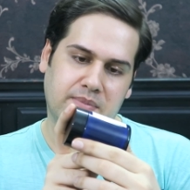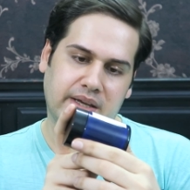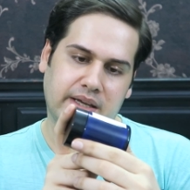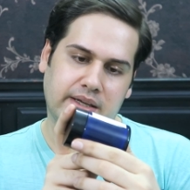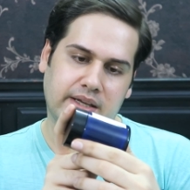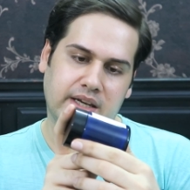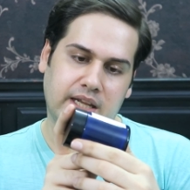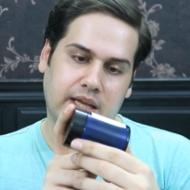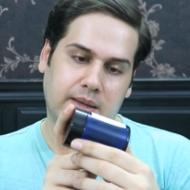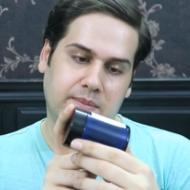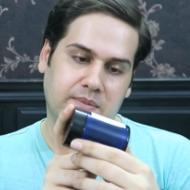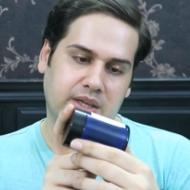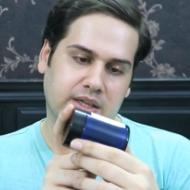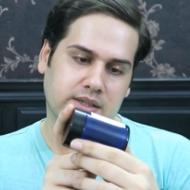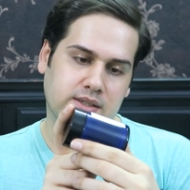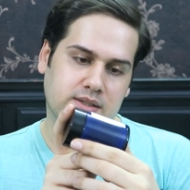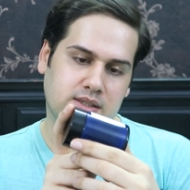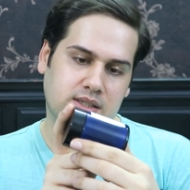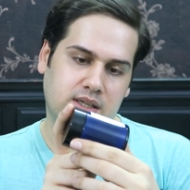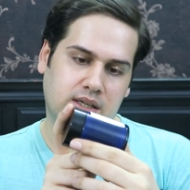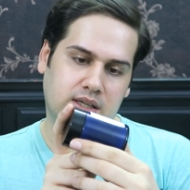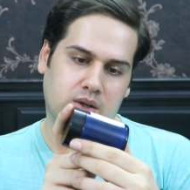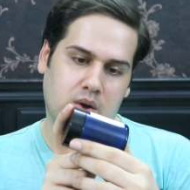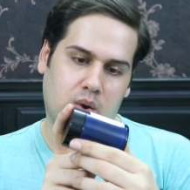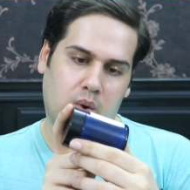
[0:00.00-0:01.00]
macadamia
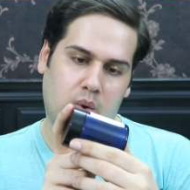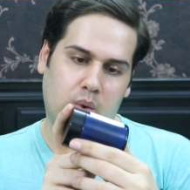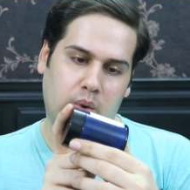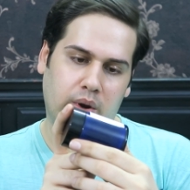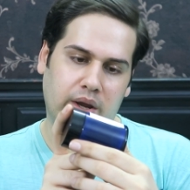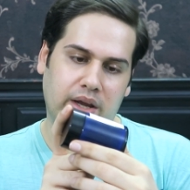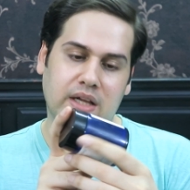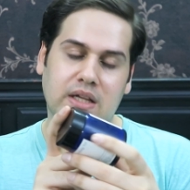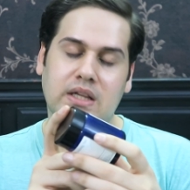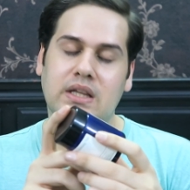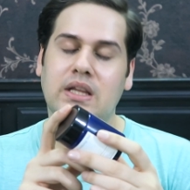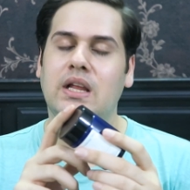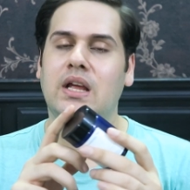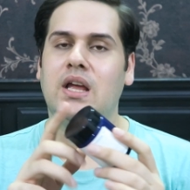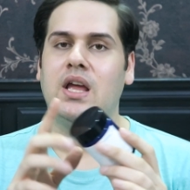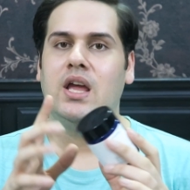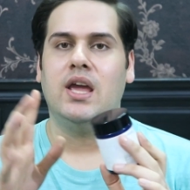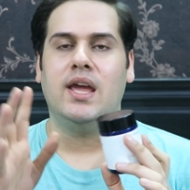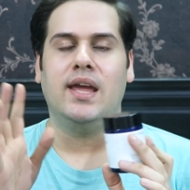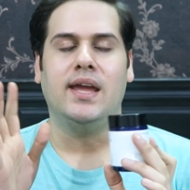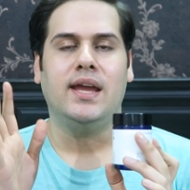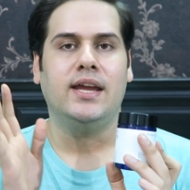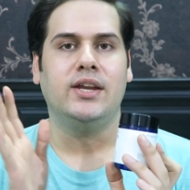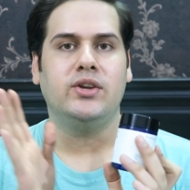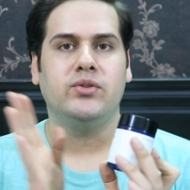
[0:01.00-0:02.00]
seed oil.
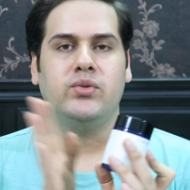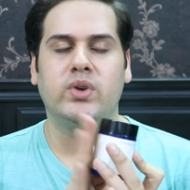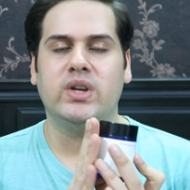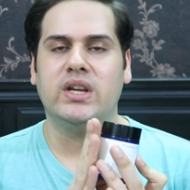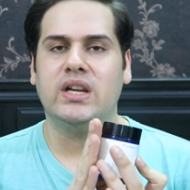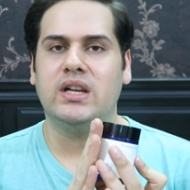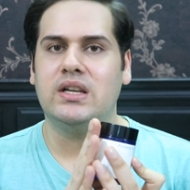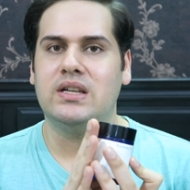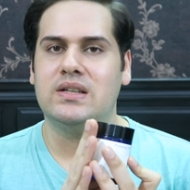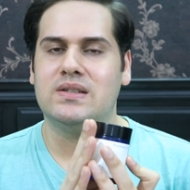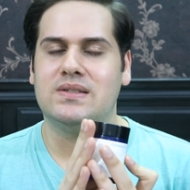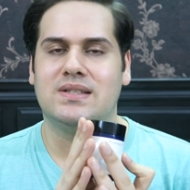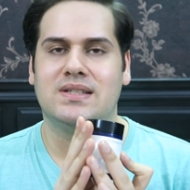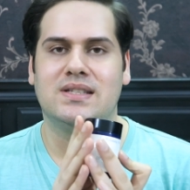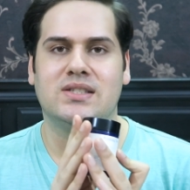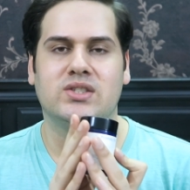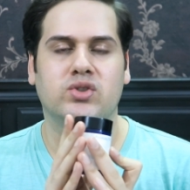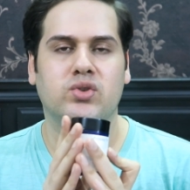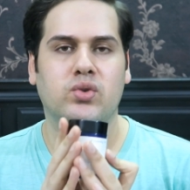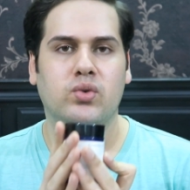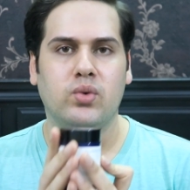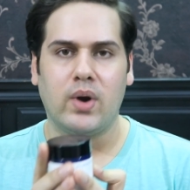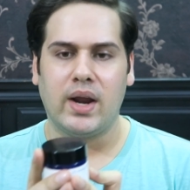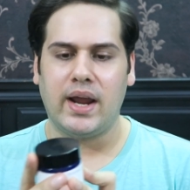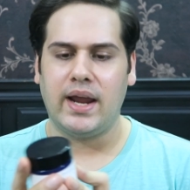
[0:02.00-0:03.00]
Ingredient list
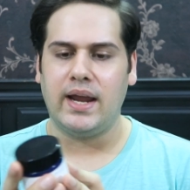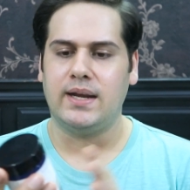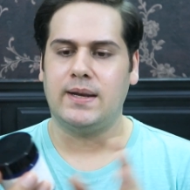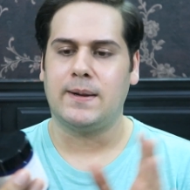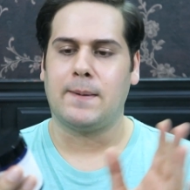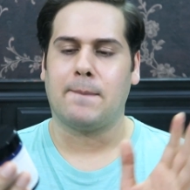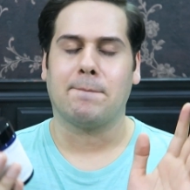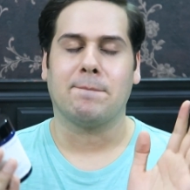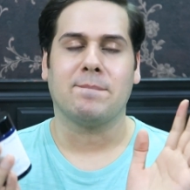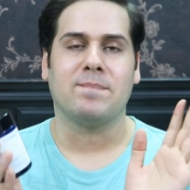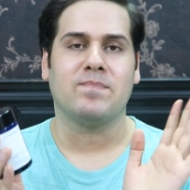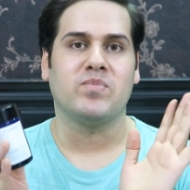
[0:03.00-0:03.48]
is great.